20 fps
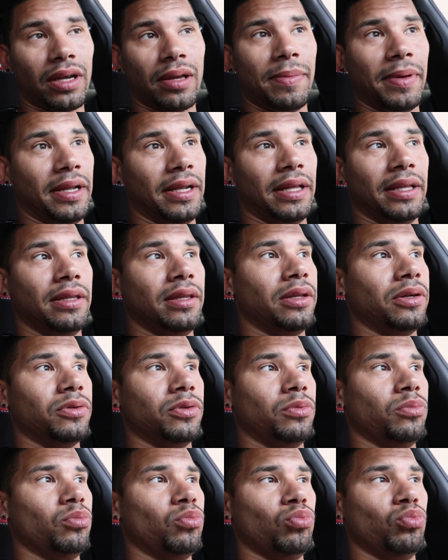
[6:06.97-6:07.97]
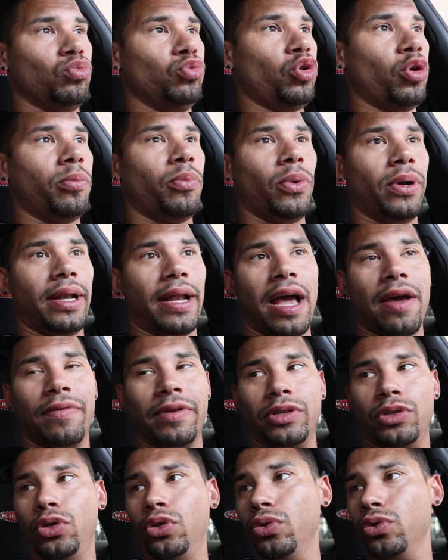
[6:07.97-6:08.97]
I mean, there's no point in
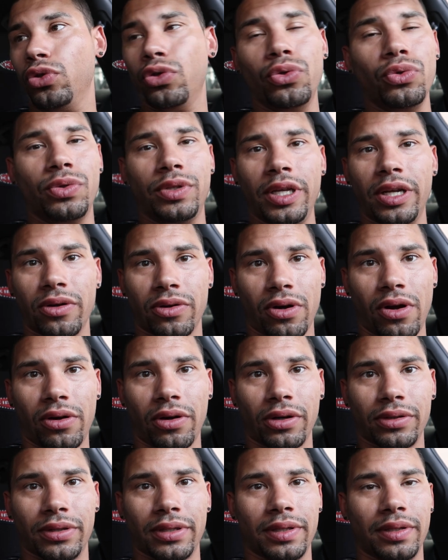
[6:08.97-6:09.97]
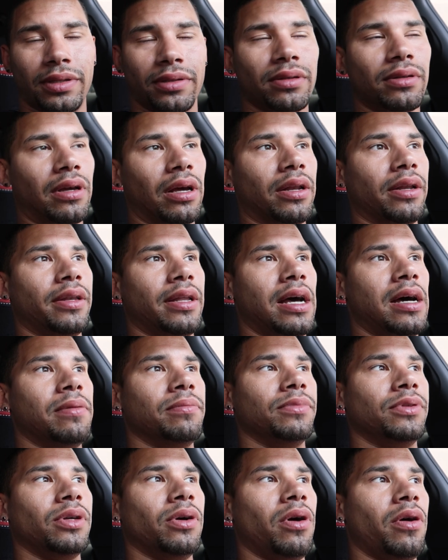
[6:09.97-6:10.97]
having two two-seater cars. That's kind of
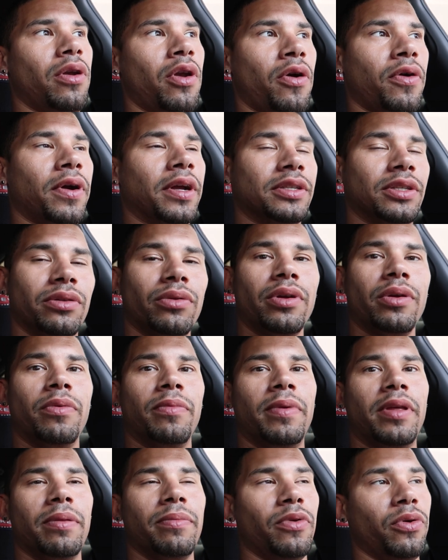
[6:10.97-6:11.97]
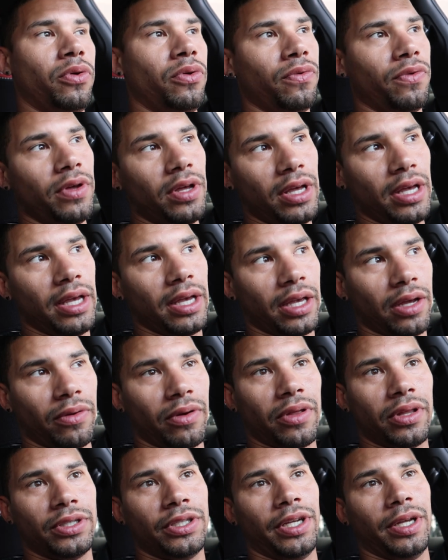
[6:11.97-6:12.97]
dumb. So an R S three would be the move. Get
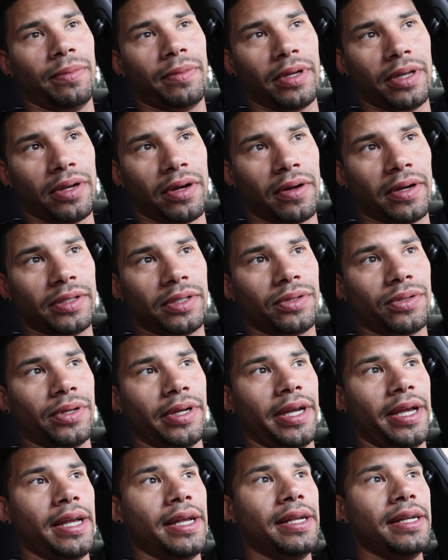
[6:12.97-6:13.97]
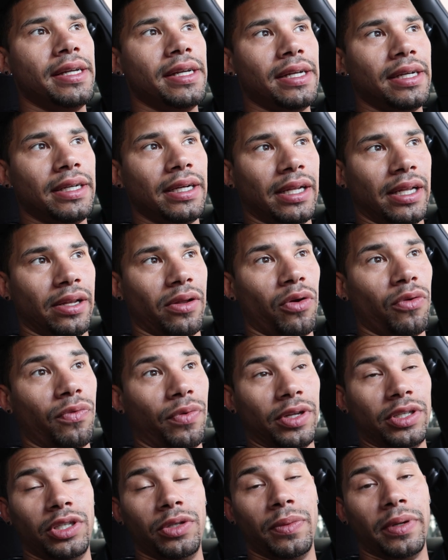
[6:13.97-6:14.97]
rid of the Jeep, get an R S three. And then
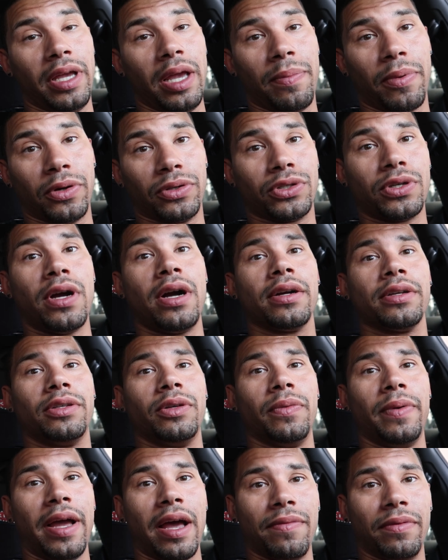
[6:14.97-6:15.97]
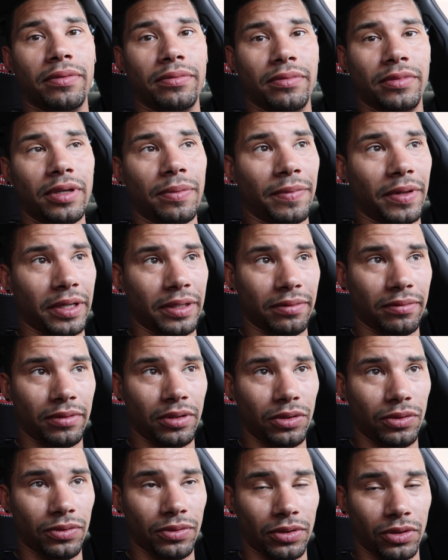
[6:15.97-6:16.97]
hopefully she would keep her truck, so we have a, something
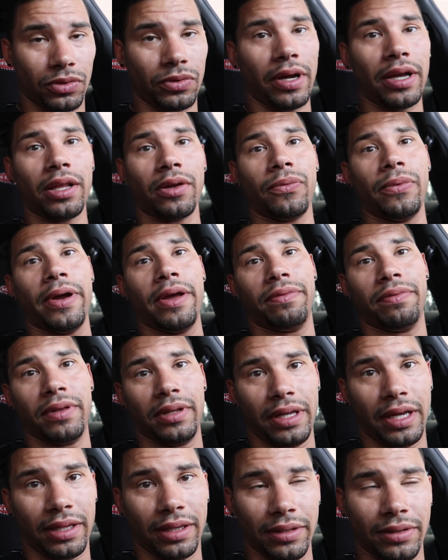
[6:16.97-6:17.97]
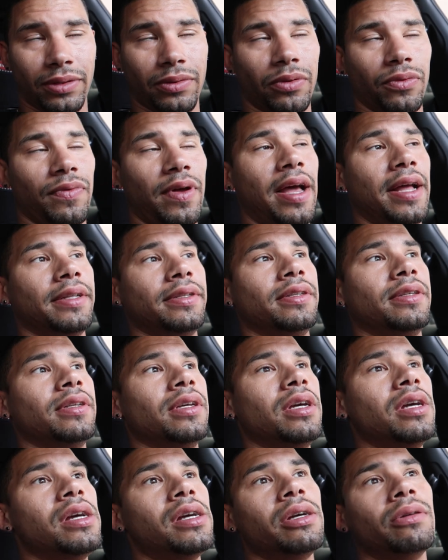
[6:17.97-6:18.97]
to use the trailer with to take this to events.
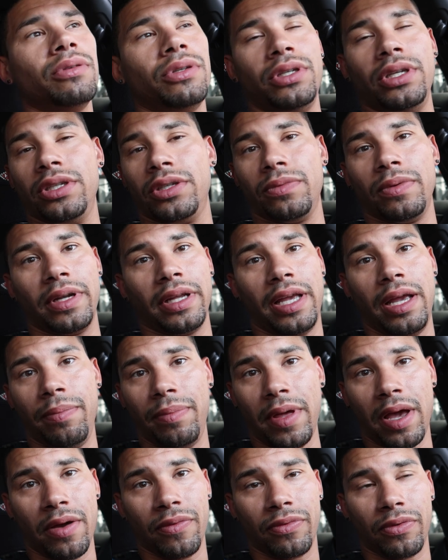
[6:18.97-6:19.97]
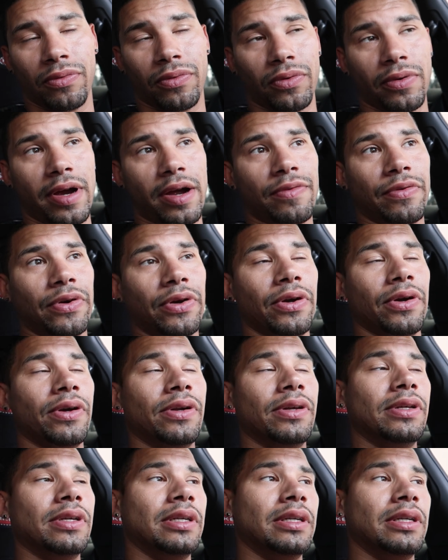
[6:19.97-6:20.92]
She doesn't want to keep that for forever.